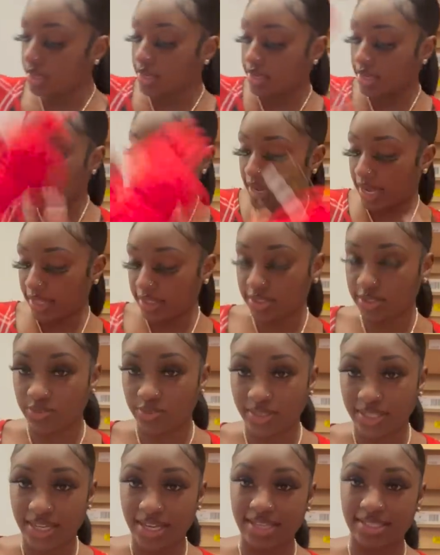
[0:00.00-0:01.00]
And I got this
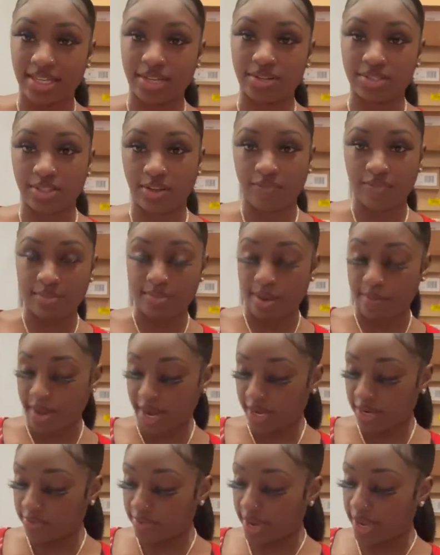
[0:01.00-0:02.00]
red because I know it's going to fit my
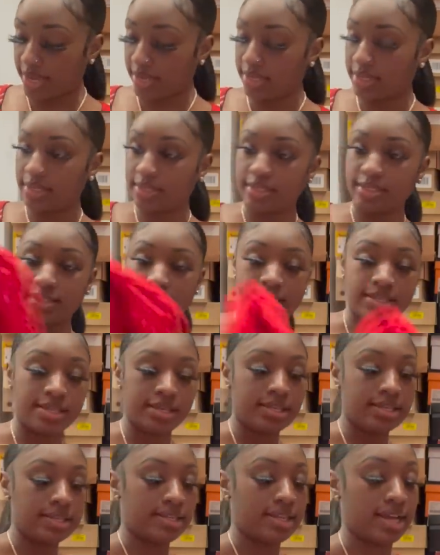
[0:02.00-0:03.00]
body right.
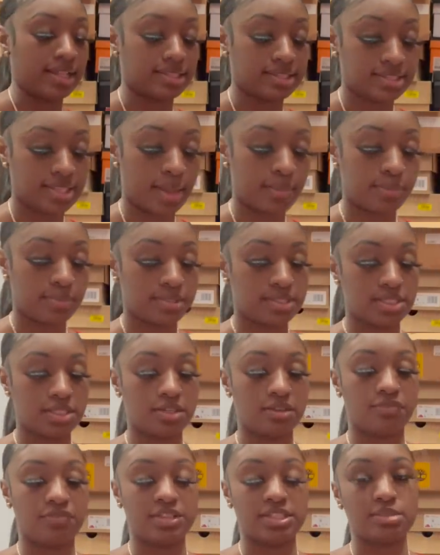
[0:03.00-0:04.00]
Like this type of
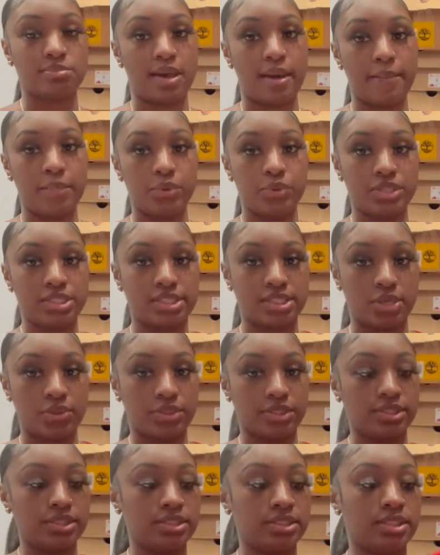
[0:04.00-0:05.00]
material fits my booty so
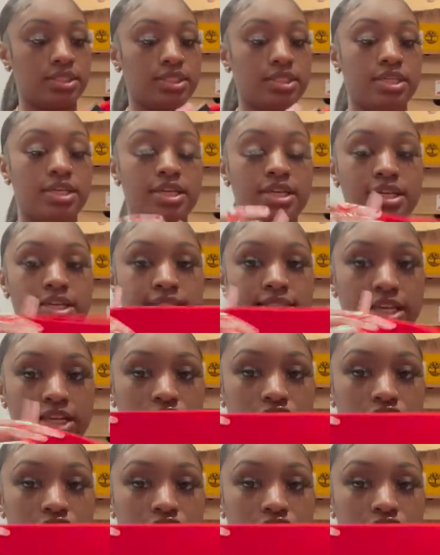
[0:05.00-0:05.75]
good. It's like